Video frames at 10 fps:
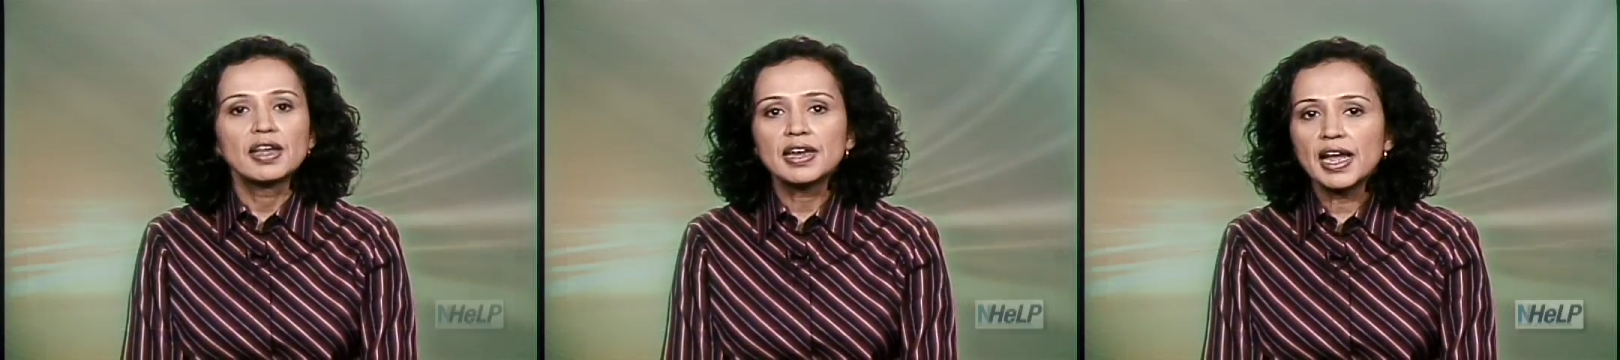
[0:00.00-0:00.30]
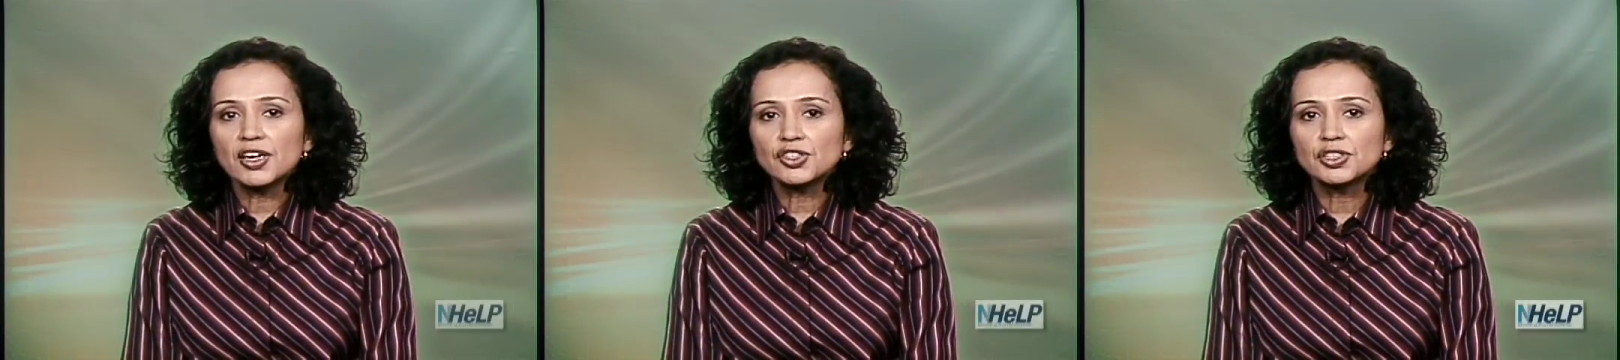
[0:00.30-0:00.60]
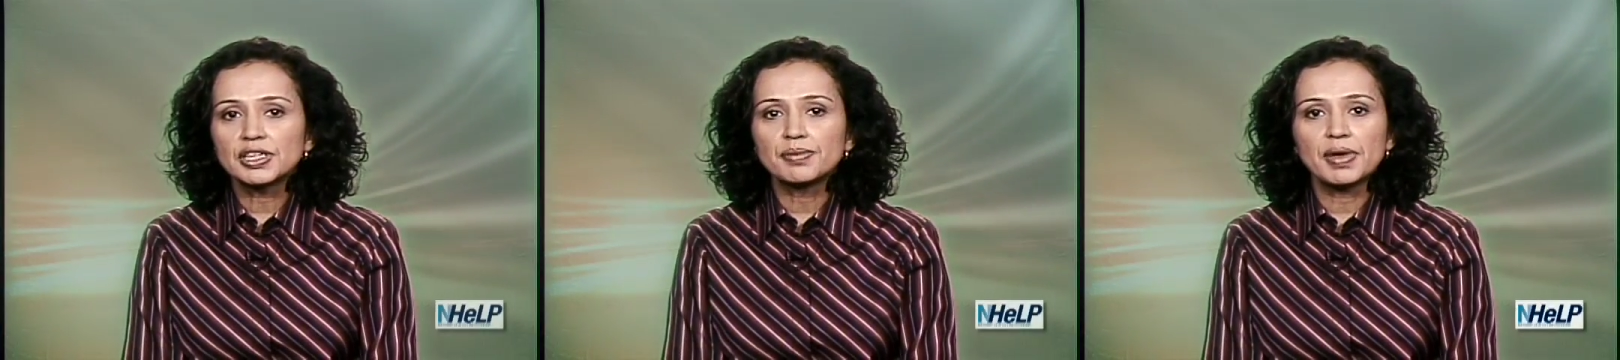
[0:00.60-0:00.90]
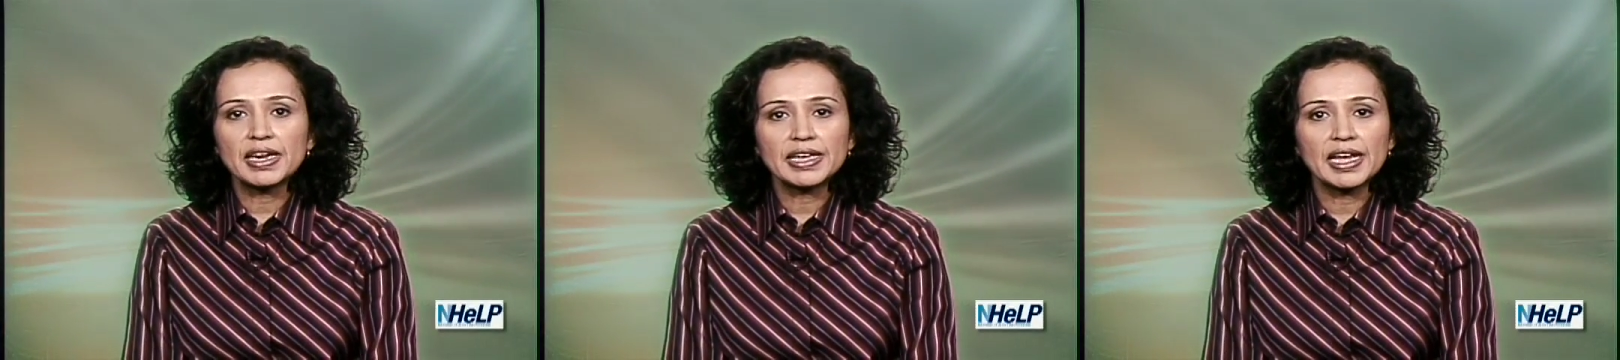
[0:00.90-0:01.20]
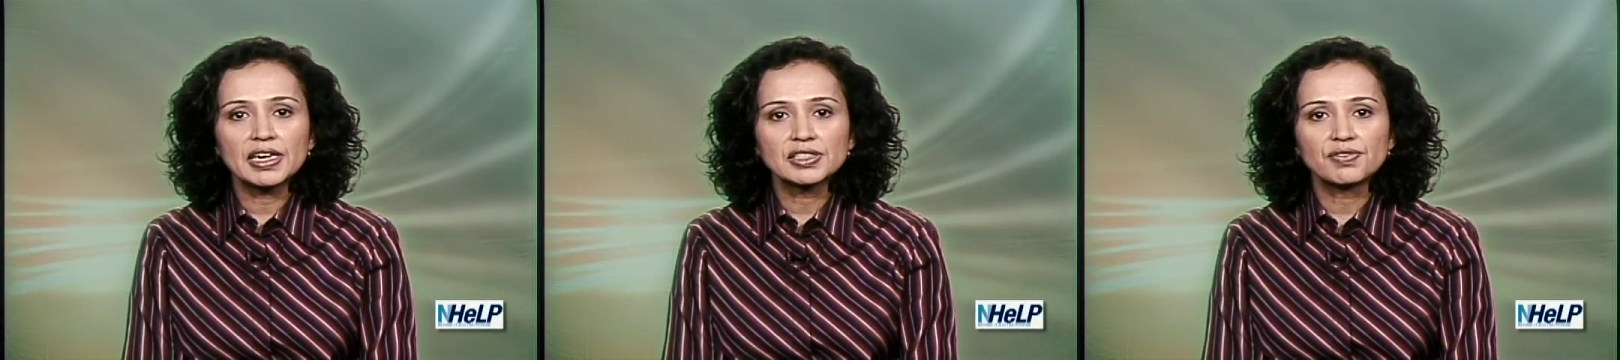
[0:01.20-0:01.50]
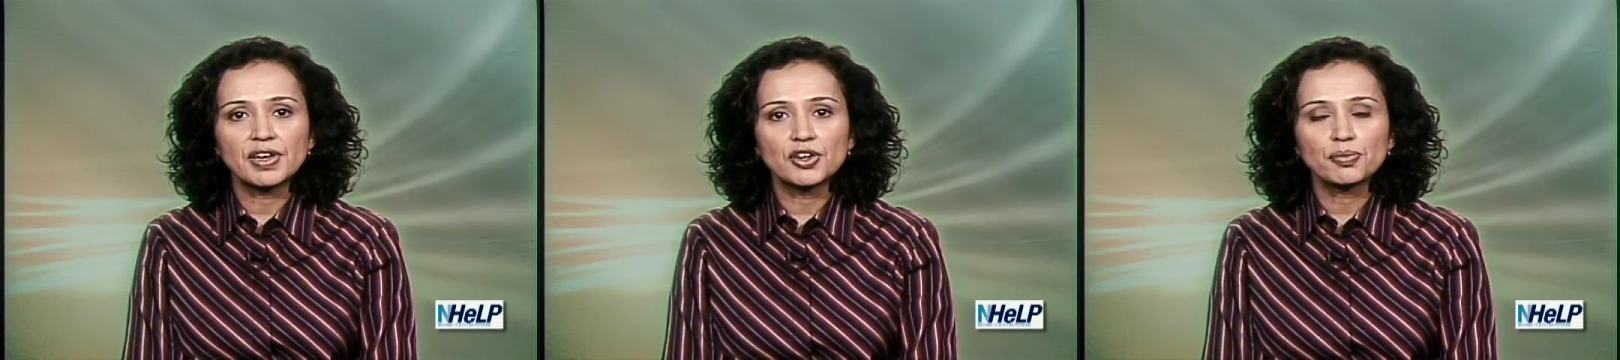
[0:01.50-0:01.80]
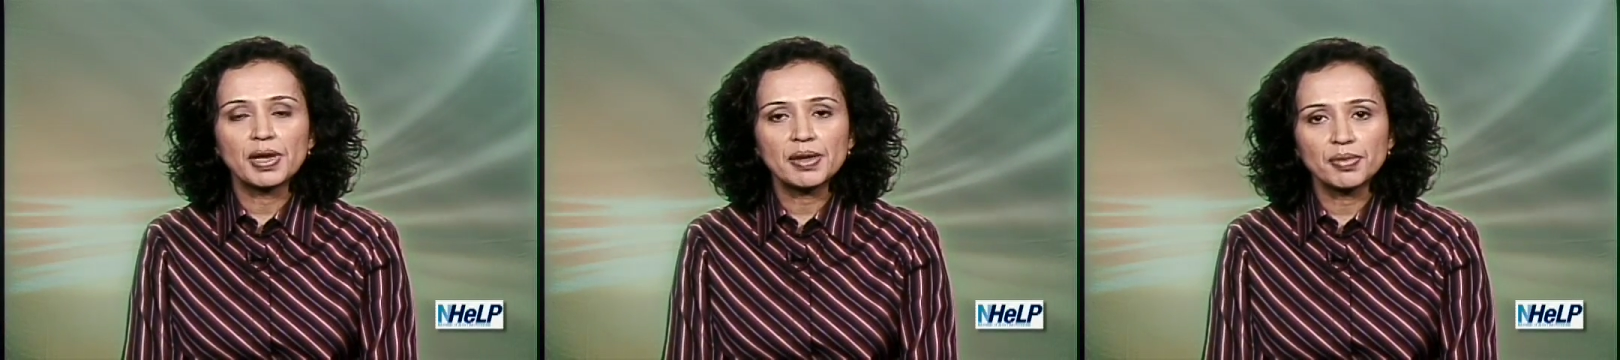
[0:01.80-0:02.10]
Nationally, Medicaid is a vendor
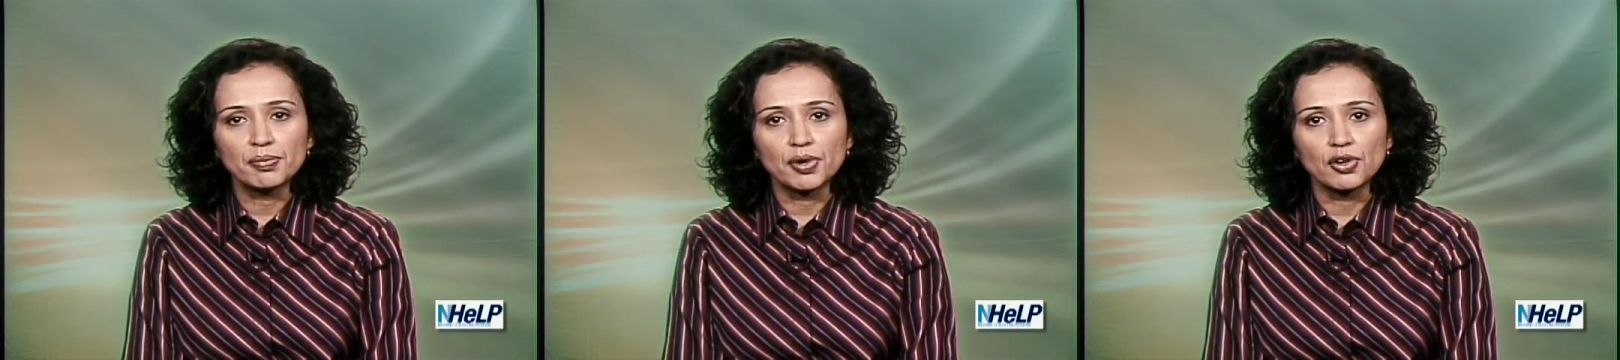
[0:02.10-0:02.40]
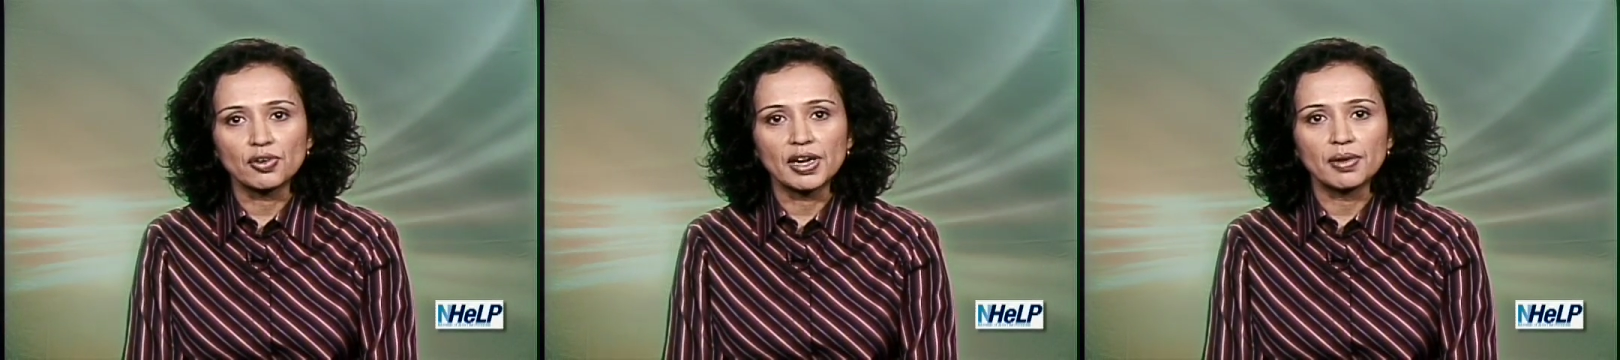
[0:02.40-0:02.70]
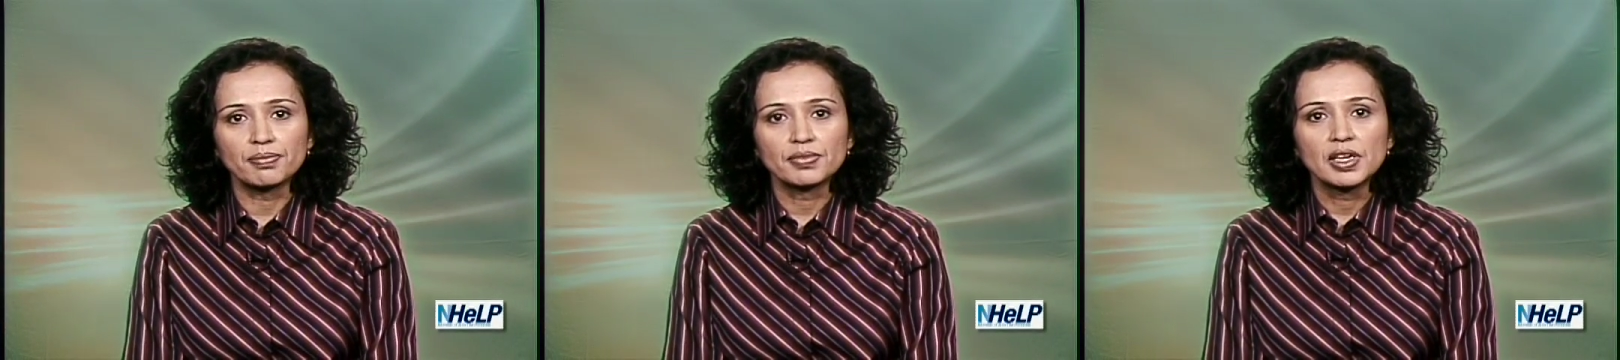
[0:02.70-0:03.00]
payment program.